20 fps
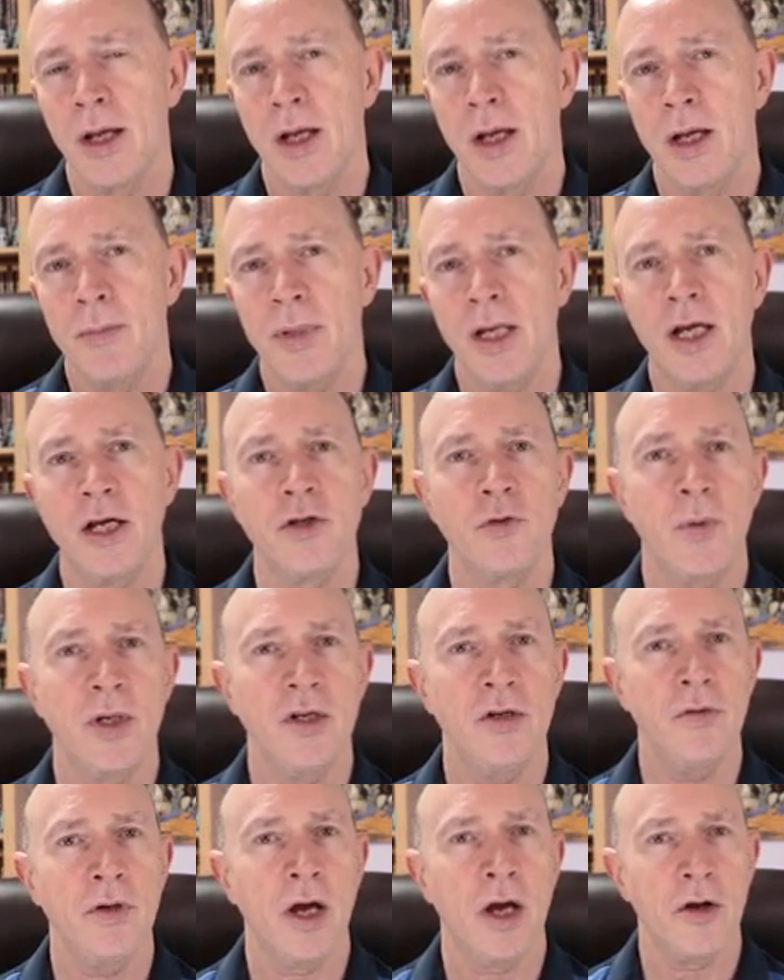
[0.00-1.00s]
because we
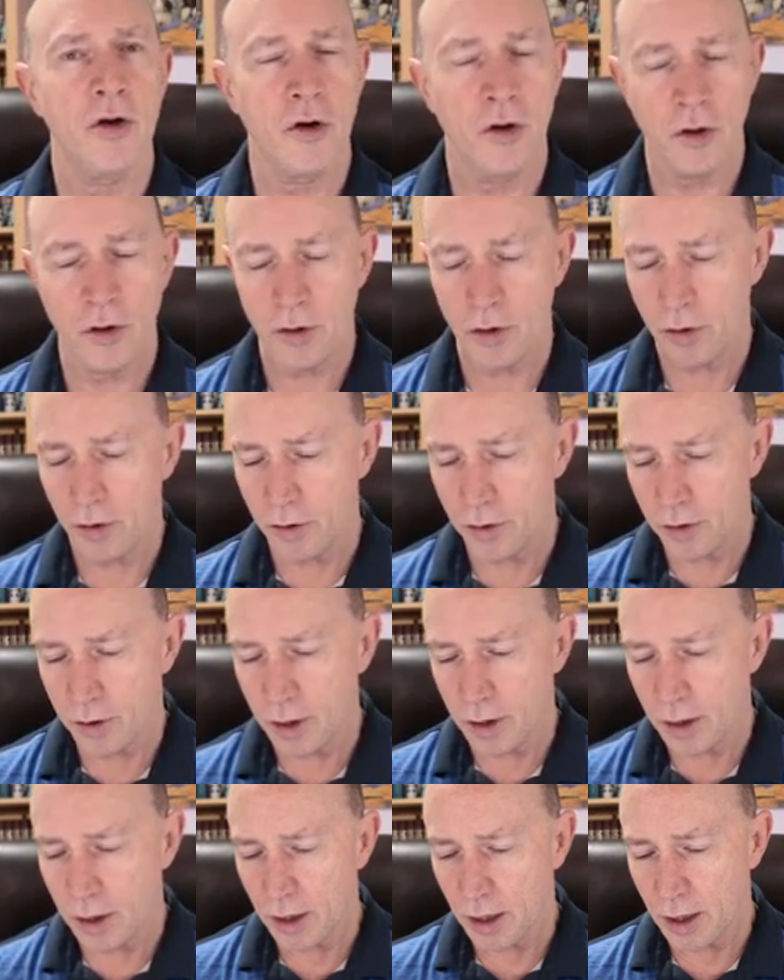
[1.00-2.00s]
do not earn
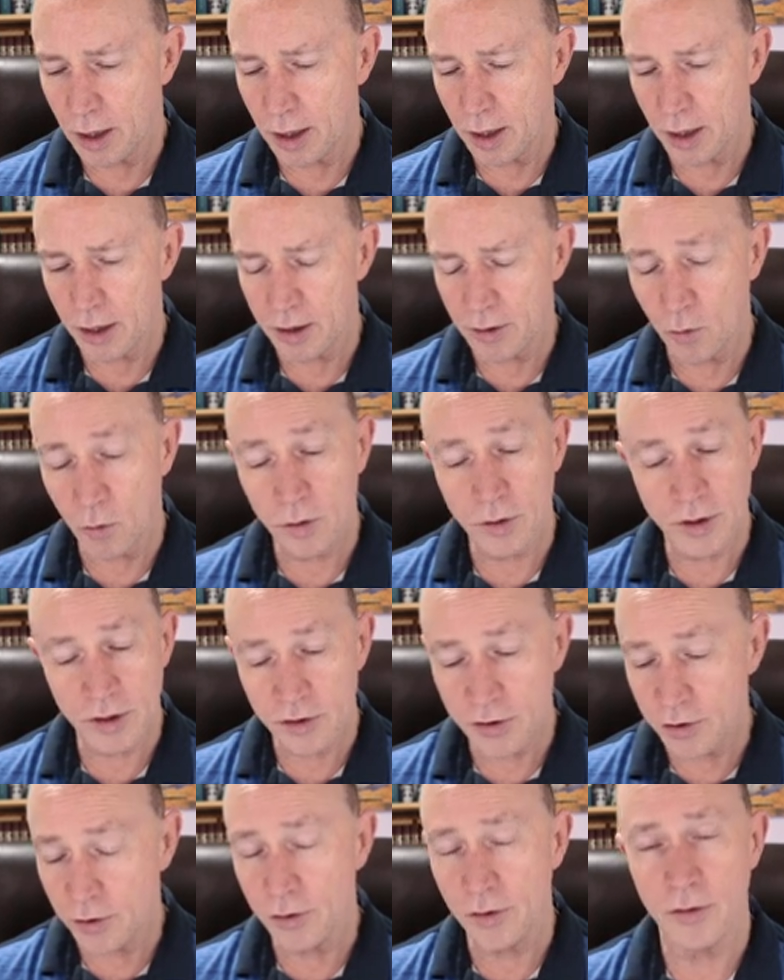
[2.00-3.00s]
uh, or
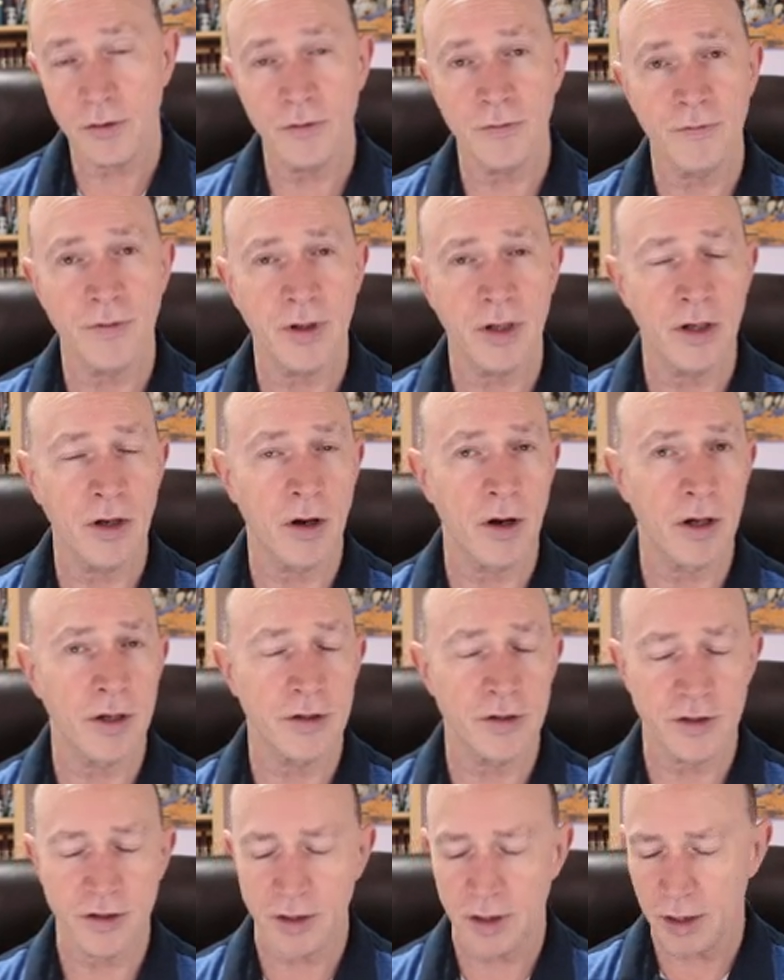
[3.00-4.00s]
deserve
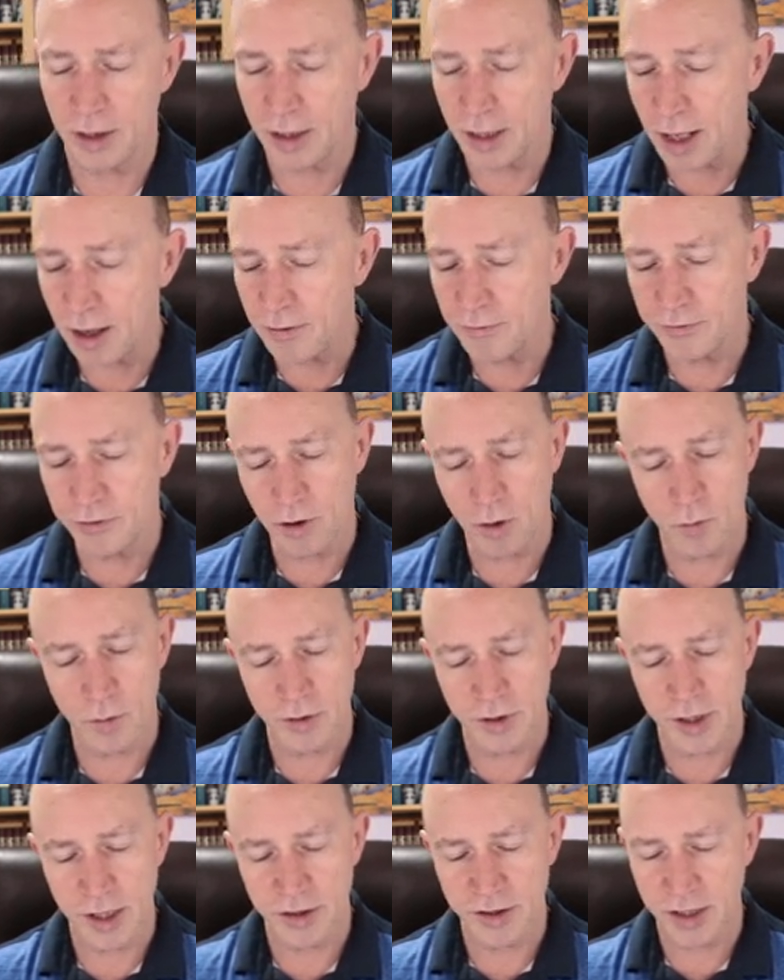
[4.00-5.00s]
God's love
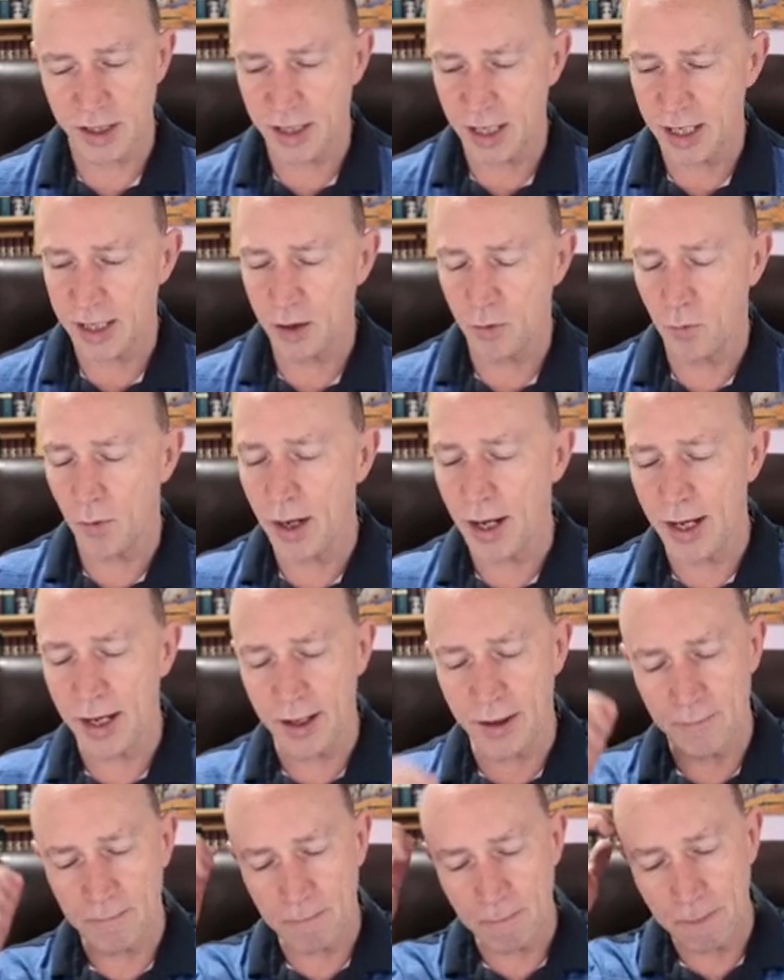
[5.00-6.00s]
towards us in any
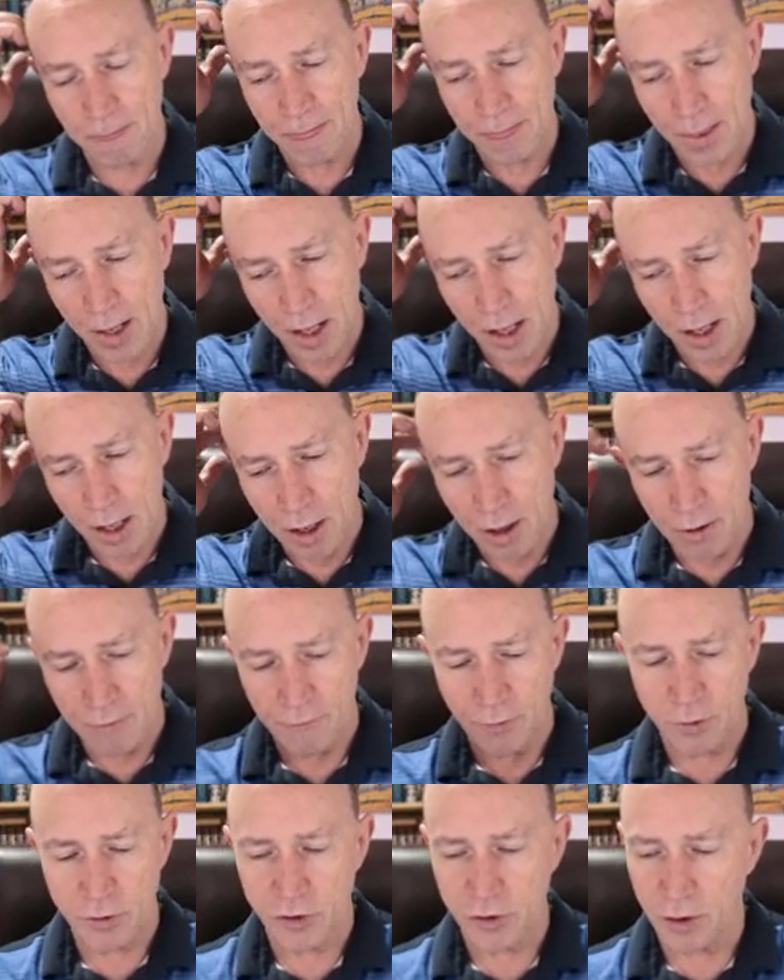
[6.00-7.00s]
way.
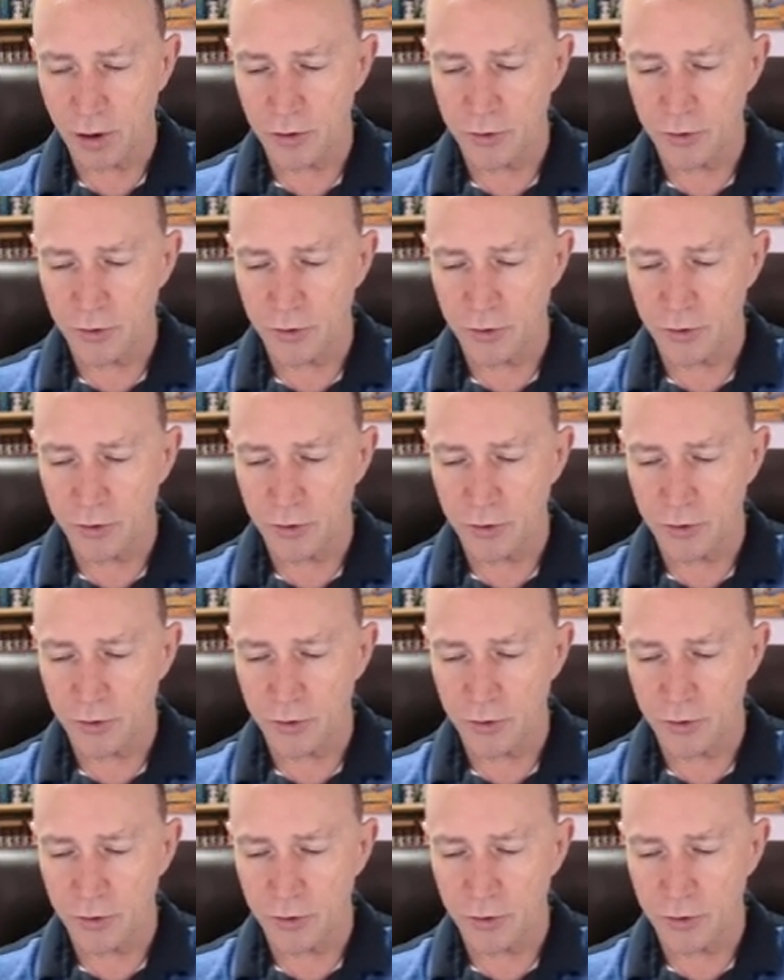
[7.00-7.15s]
1 John